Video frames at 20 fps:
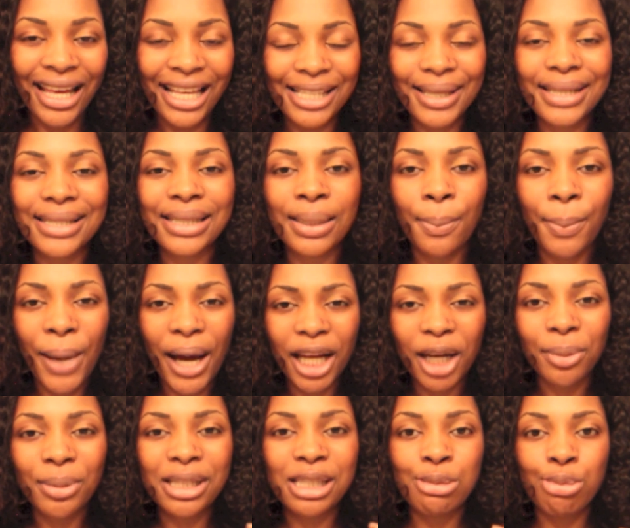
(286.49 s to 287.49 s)
It's because the
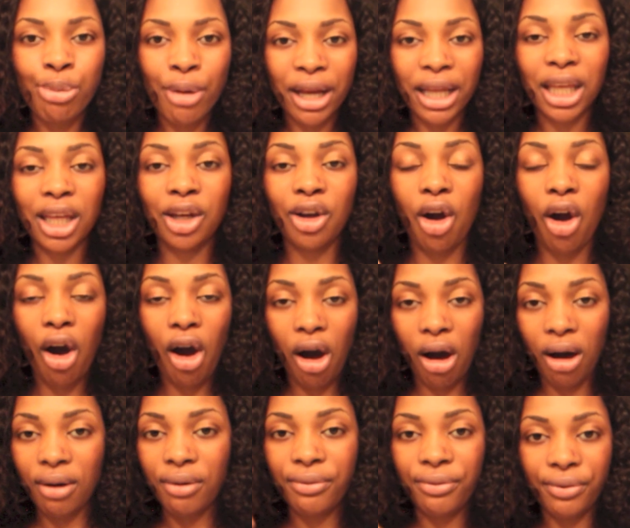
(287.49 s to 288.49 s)
bottom is breaking
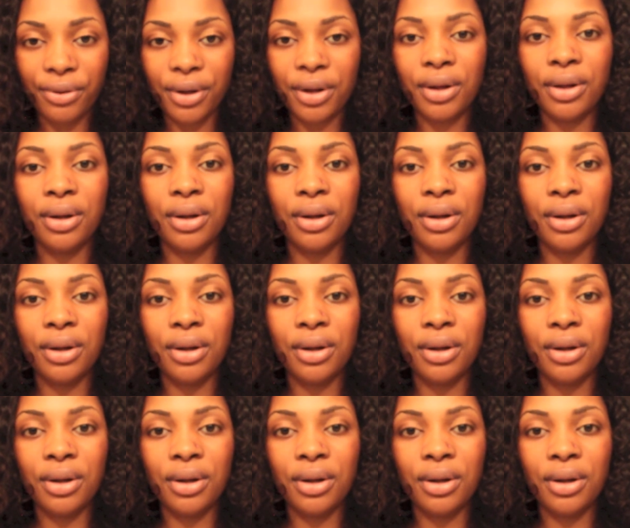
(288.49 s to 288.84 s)
off,